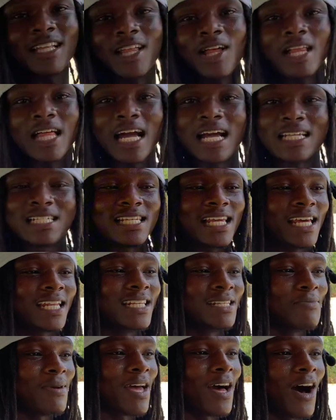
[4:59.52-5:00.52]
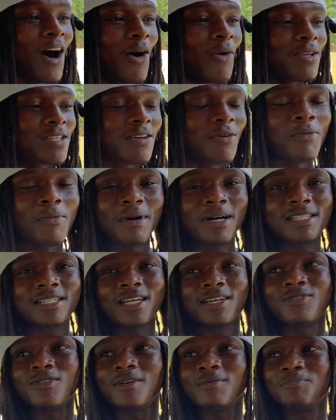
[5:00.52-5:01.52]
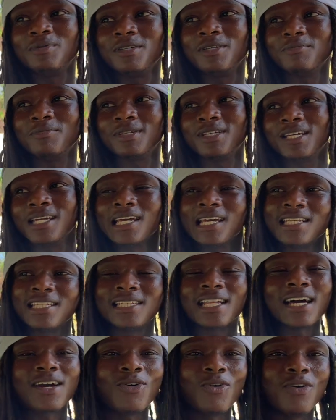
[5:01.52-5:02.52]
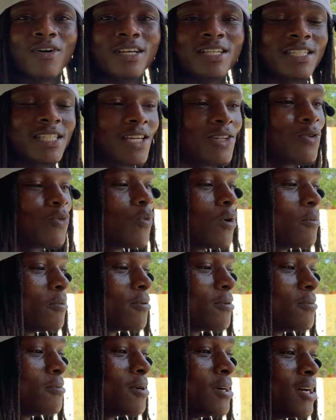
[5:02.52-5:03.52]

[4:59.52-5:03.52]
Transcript: Like I said, this man always come on my channel and beat me. Then I go on his channel, whoop him.